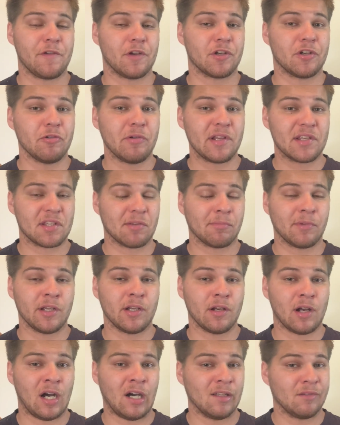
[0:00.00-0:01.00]
you're doing
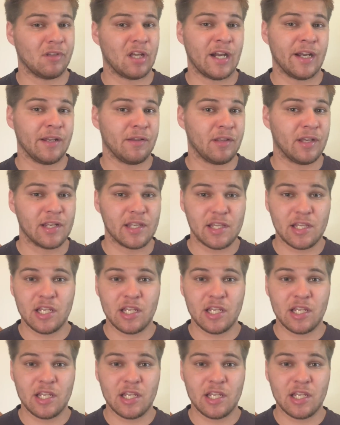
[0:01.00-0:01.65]
something online like